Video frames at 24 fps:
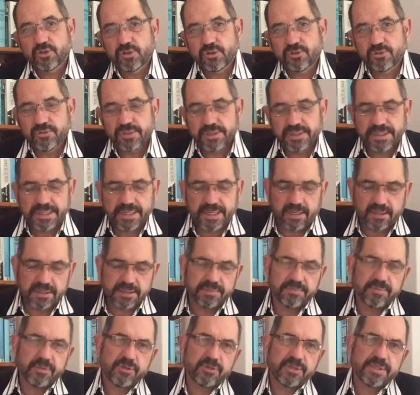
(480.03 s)
children in our
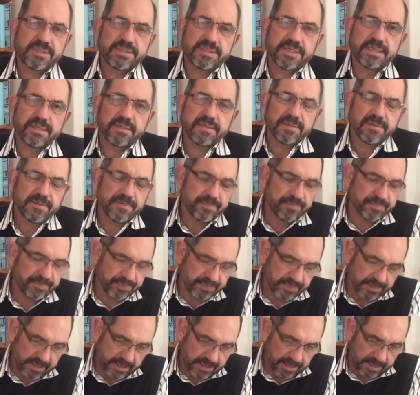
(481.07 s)
community.
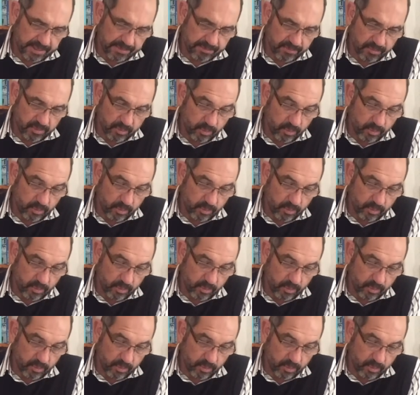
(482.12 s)
Um,